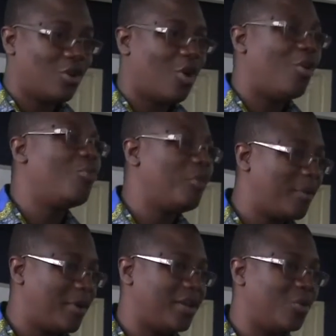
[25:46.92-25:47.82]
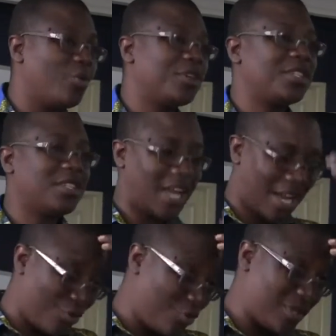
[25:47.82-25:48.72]
on mobile money, which I
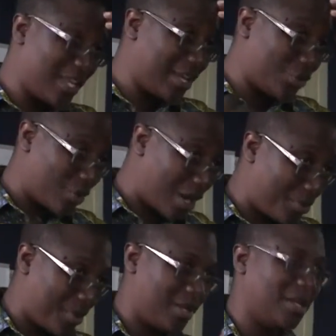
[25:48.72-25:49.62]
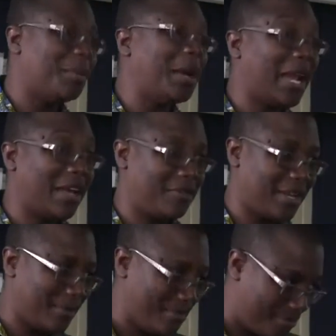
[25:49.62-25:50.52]
don't think it will happen in my
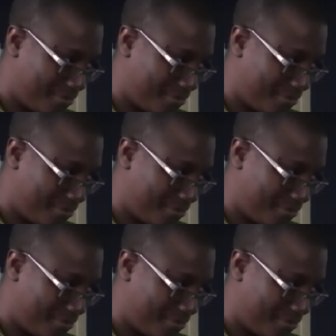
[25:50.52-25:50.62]
lifetime,